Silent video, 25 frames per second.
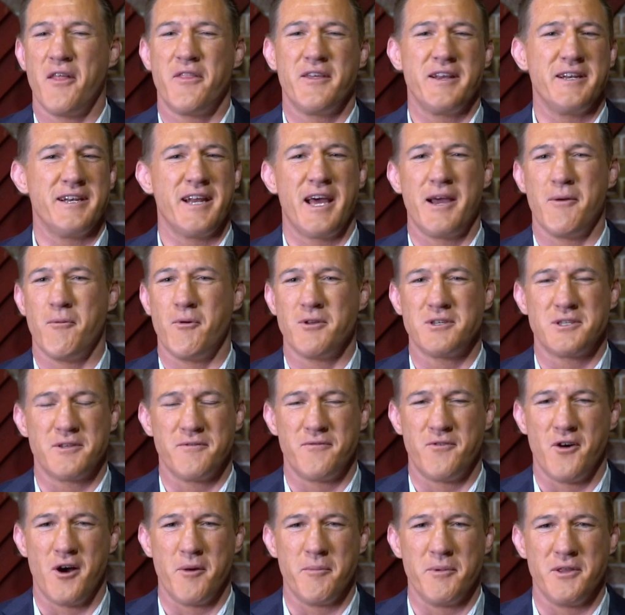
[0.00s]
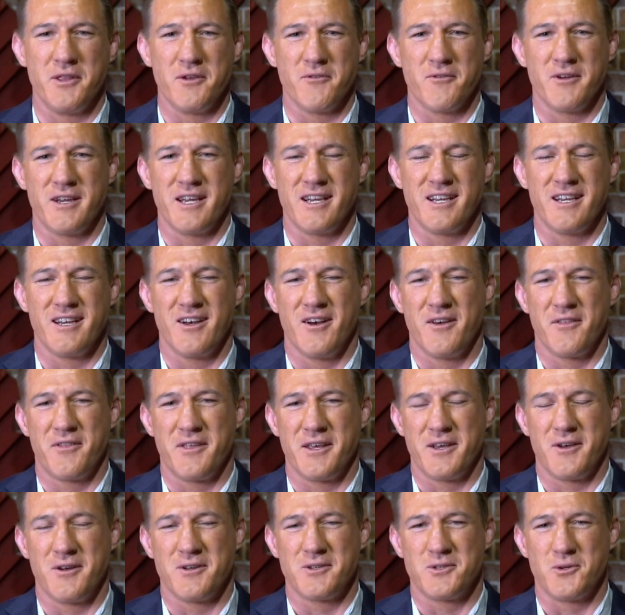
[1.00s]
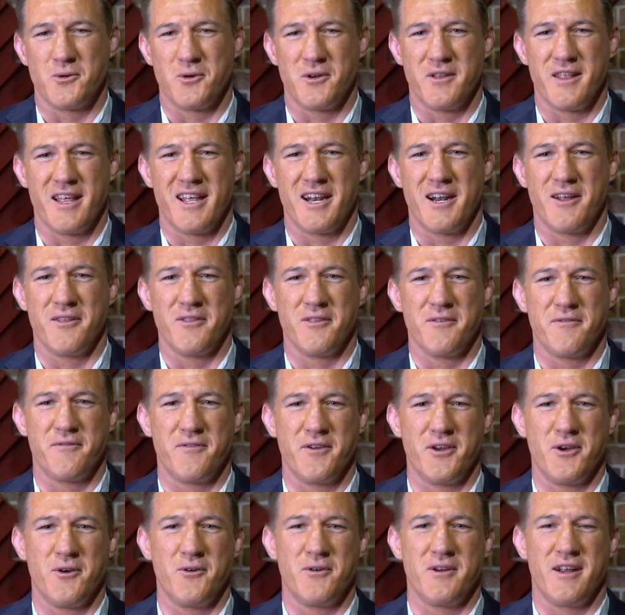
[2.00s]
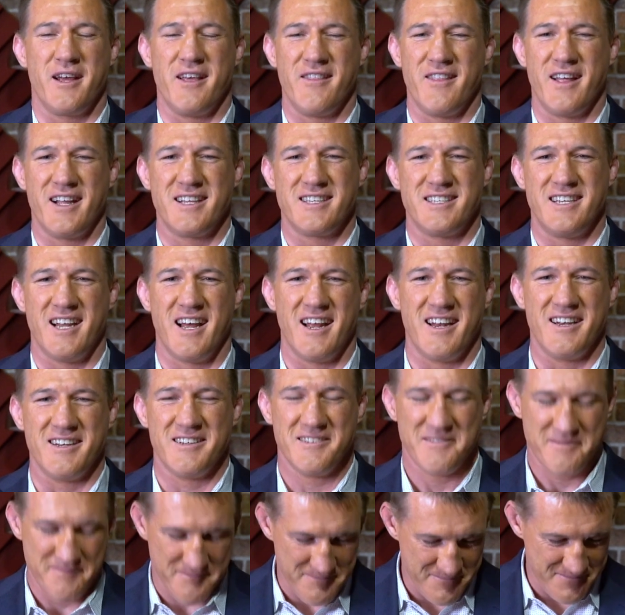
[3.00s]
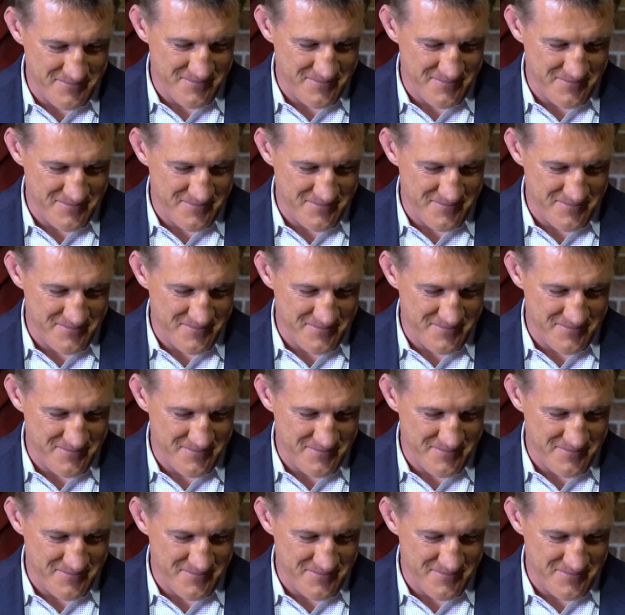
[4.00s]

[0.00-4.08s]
I don't think Nate wants to fight me in the ring. I think I sorted that on the field, and that's done.